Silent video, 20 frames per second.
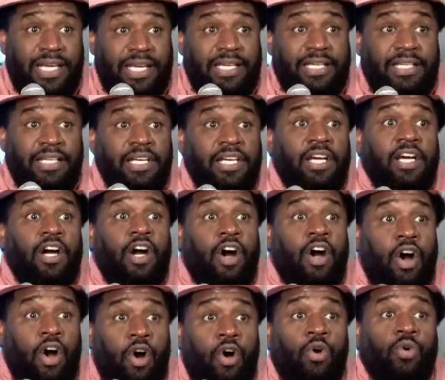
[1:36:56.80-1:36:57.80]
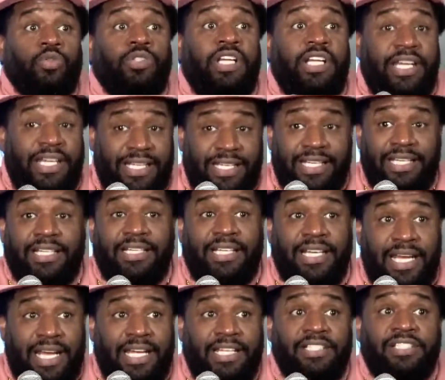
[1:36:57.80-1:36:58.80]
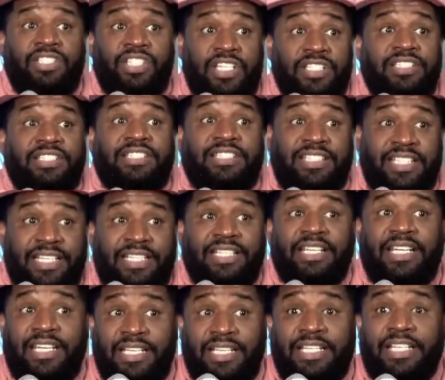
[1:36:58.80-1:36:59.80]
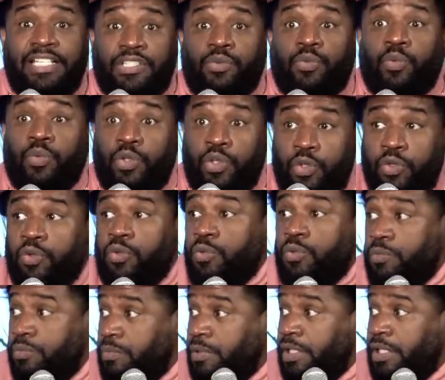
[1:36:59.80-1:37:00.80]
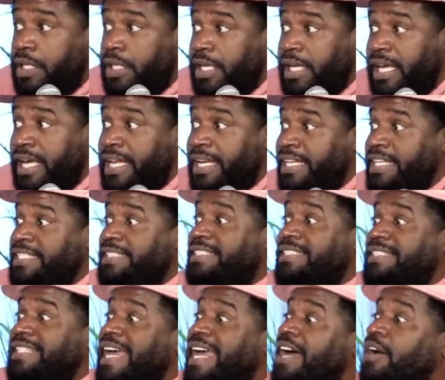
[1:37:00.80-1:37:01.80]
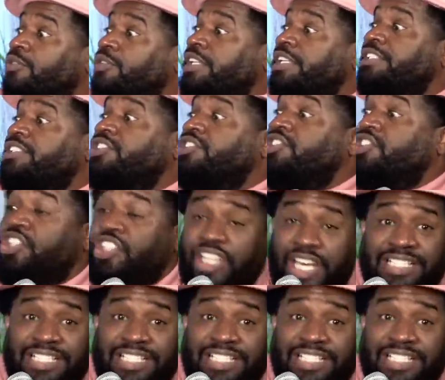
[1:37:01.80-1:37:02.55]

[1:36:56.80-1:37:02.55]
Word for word: one day on the internet, just sitting in his room. Well, and this, he sounded